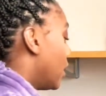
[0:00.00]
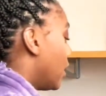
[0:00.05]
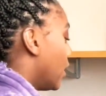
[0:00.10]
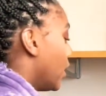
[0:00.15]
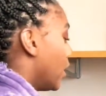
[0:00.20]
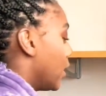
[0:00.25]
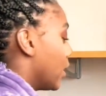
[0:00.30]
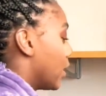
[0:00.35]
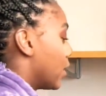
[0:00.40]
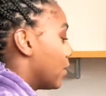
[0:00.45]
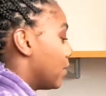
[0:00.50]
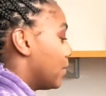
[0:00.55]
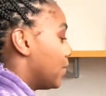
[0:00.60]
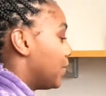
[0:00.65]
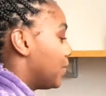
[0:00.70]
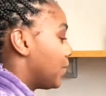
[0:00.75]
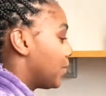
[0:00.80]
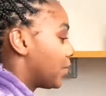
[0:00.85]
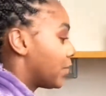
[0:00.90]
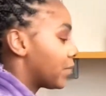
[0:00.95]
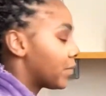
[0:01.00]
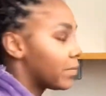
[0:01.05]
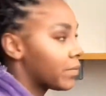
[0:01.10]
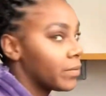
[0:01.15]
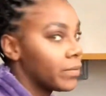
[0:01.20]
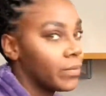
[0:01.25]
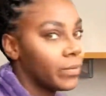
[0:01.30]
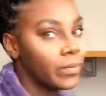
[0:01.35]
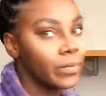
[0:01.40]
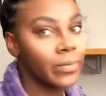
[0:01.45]
Like,
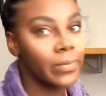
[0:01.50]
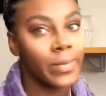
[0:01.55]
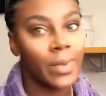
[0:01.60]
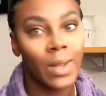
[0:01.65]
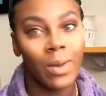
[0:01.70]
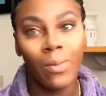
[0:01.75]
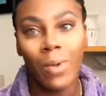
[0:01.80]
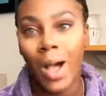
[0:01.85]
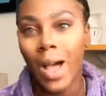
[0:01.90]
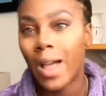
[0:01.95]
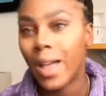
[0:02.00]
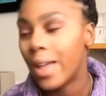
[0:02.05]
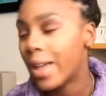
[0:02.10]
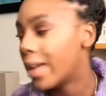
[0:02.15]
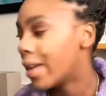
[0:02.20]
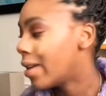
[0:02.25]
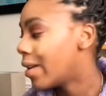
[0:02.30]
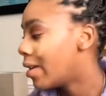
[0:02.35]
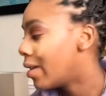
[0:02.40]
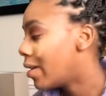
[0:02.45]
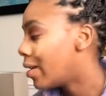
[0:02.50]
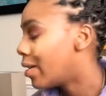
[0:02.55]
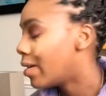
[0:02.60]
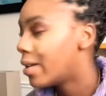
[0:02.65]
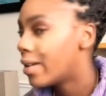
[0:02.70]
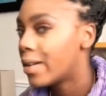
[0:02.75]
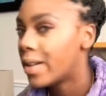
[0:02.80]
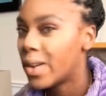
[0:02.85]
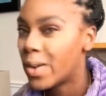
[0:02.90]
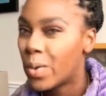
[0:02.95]
why
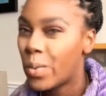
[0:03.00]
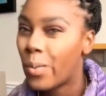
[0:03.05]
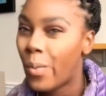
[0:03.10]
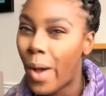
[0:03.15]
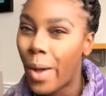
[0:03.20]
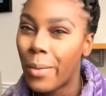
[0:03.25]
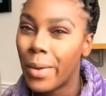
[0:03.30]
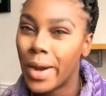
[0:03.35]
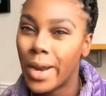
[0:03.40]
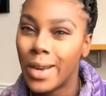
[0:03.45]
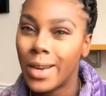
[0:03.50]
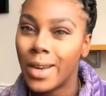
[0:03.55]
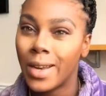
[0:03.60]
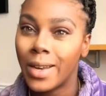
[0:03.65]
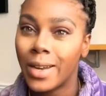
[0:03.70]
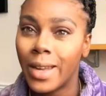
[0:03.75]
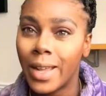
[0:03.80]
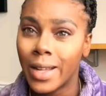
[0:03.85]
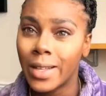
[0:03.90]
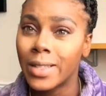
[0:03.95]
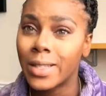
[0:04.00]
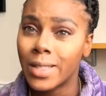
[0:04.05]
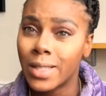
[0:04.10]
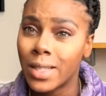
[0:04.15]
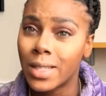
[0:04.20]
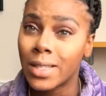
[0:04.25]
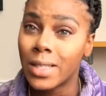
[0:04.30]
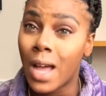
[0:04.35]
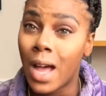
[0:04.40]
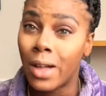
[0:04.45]
would I need like
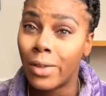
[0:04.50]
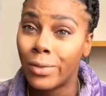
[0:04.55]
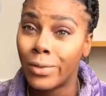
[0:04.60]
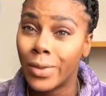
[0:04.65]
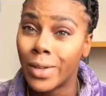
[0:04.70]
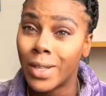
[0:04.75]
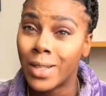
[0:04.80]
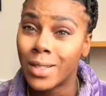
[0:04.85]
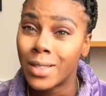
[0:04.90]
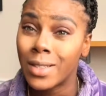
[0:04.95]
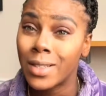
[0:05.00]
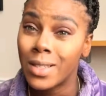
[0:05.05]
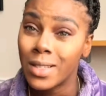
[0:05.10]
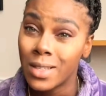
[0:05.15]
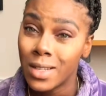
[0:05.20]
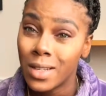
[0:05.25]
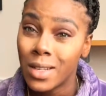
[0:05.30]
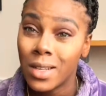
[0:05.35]
6 outfits?